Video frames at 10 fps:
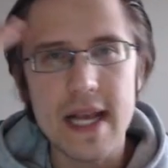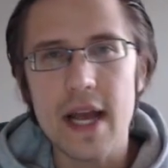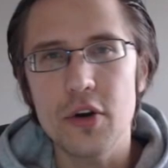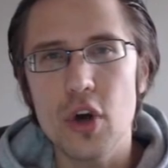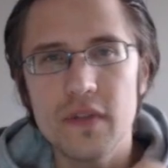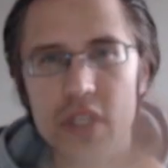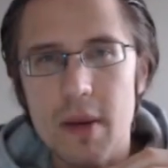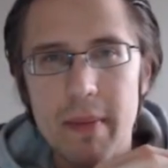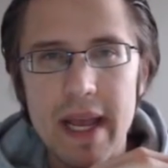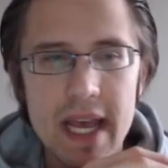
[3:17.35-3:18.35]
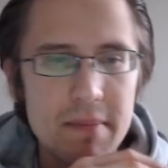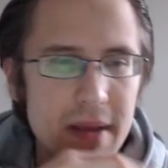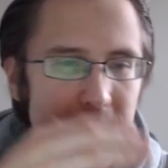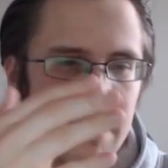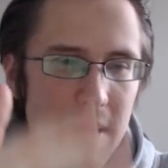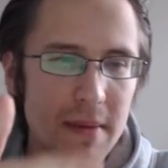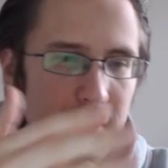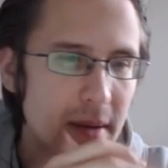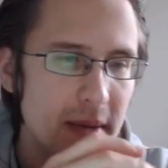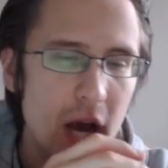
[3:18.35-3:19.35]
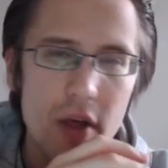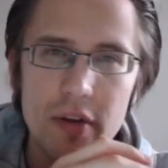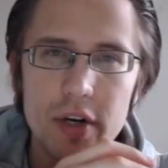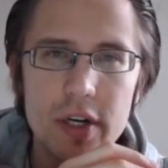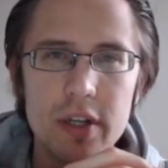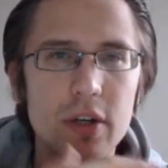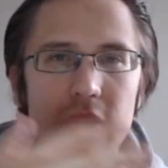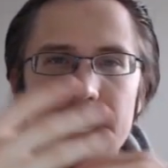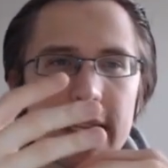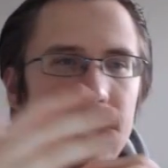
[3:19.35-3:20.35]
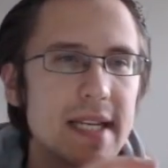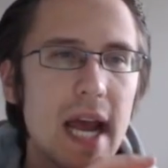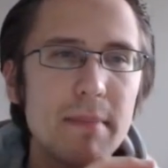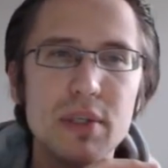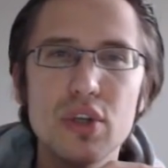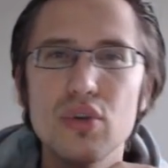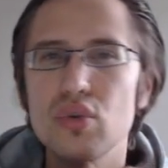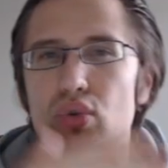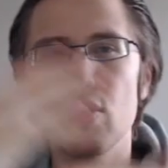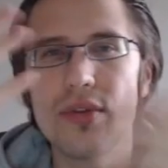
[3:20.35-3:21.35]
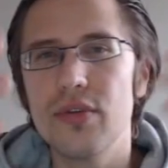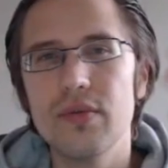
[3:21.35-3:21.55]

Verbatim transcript: I don't know off the top of my head, maybe other, you know, like type 2